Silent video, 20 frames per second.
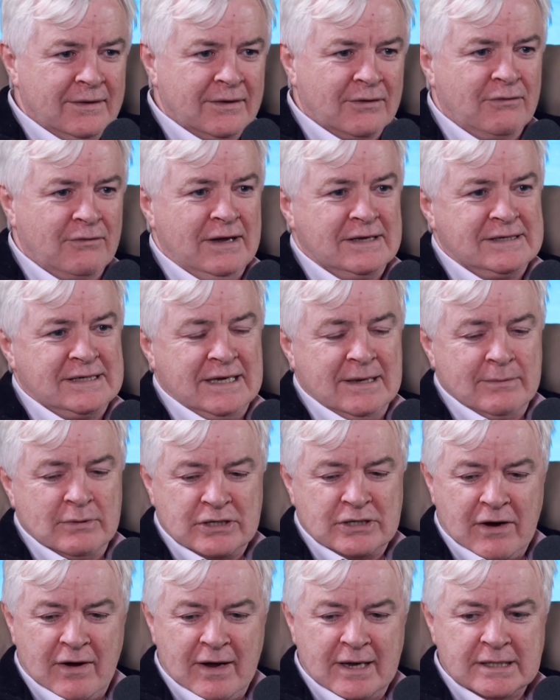crazy
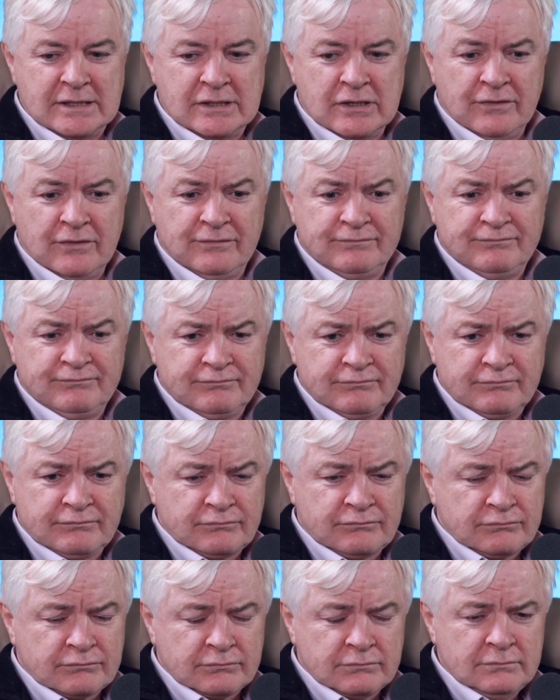libertarian stuff.
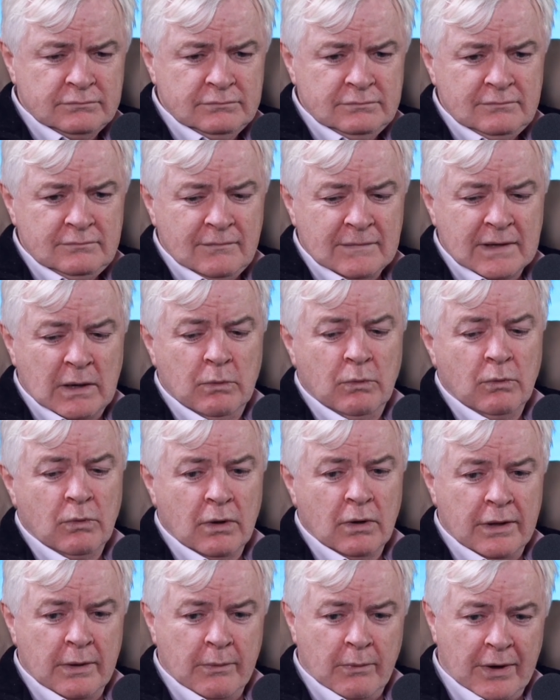
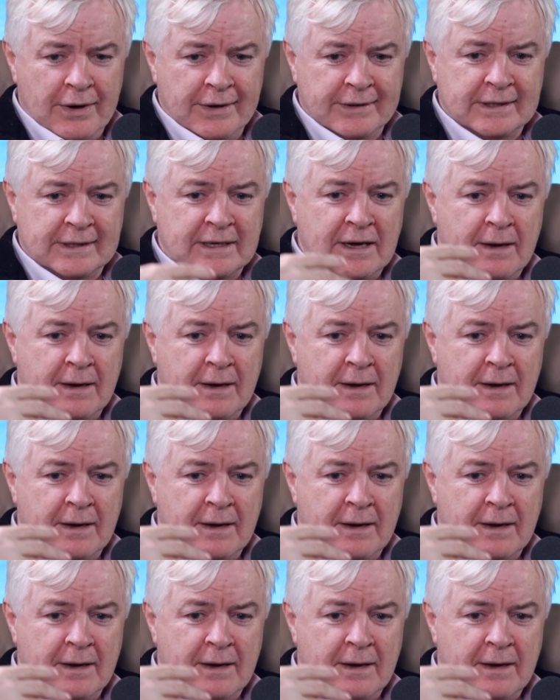They wanted to